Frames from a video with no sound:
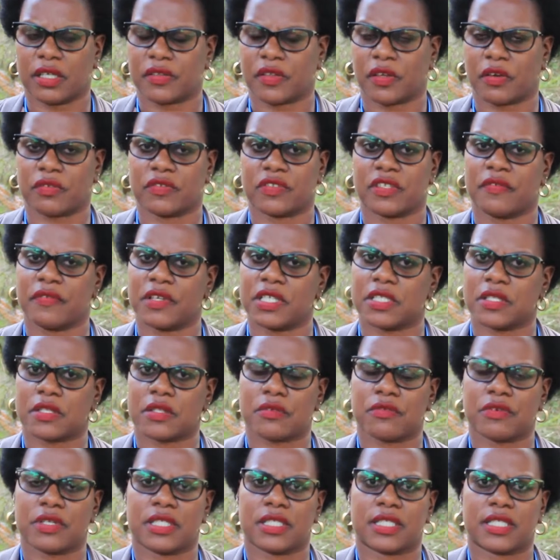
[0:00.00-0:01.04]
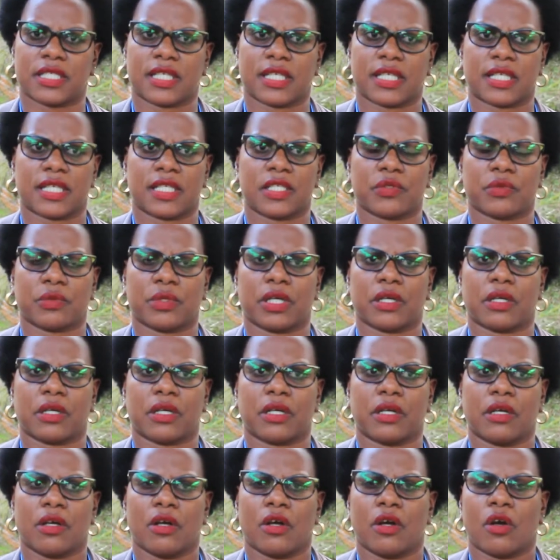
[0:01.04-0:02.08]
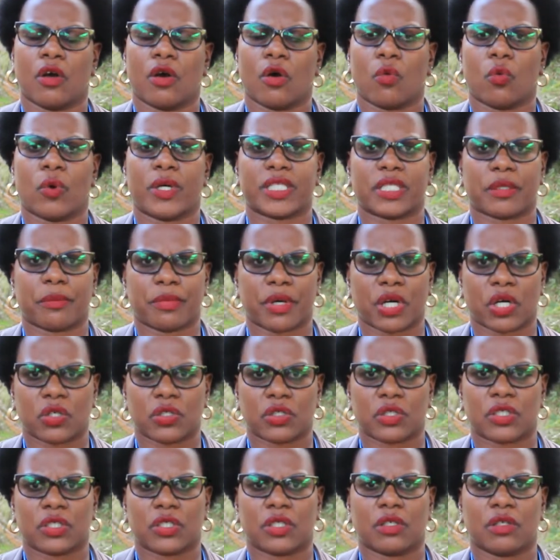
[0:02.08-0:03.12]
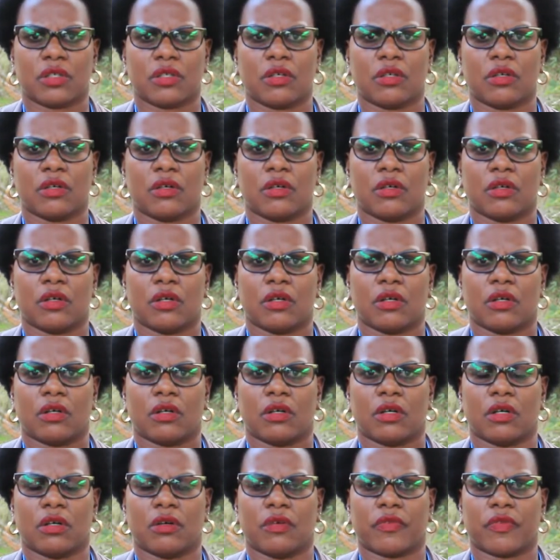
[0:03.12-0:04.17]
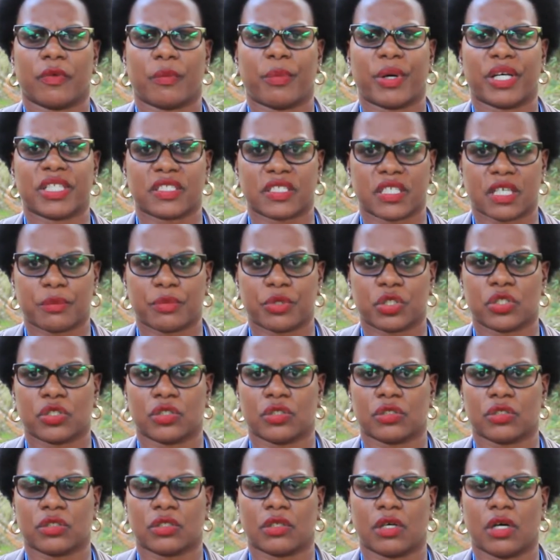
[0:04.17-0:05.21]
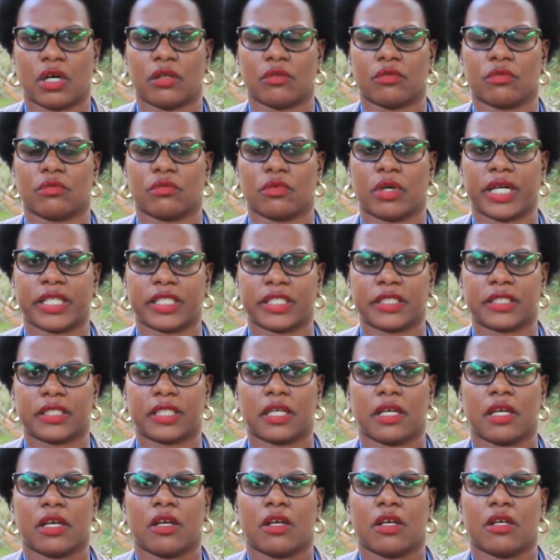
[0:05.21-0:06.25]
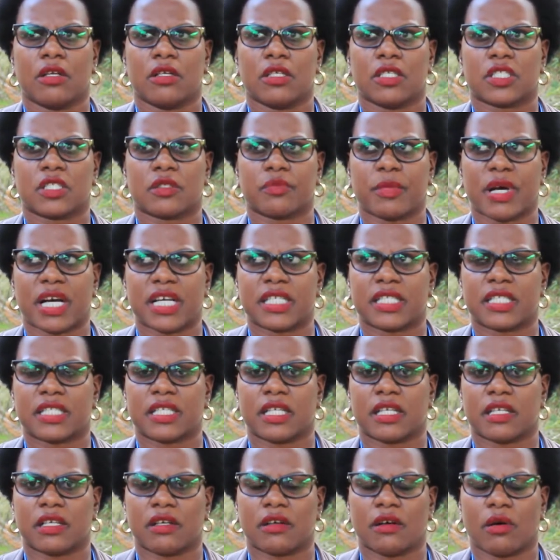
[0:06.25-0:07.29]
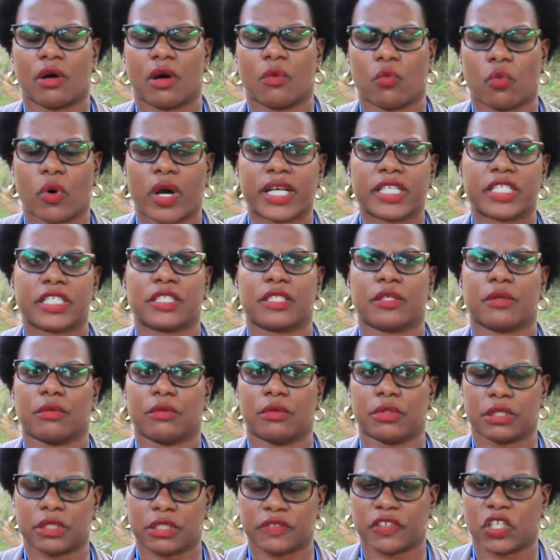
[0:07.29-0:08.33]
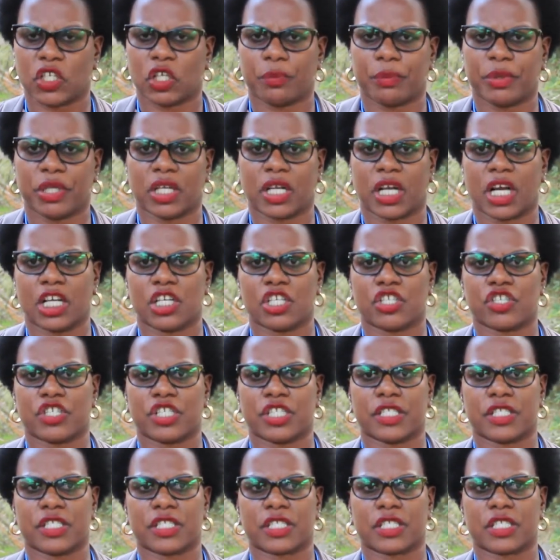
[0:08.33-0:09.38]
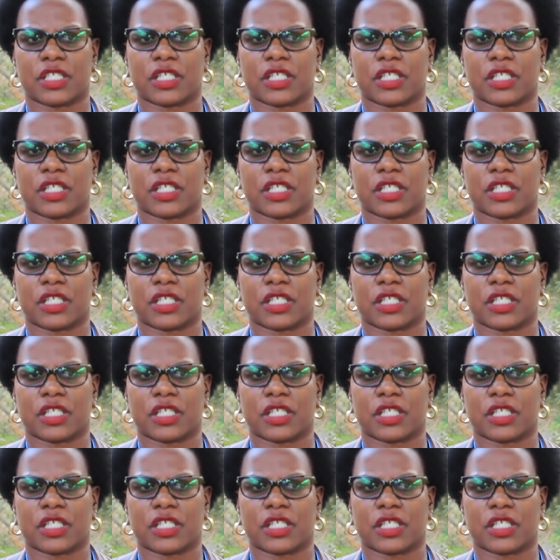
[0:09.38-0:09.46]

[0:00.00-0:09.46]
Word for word: at the seventh Green Standards Week was about uh, the perception and what smart, what developing countries,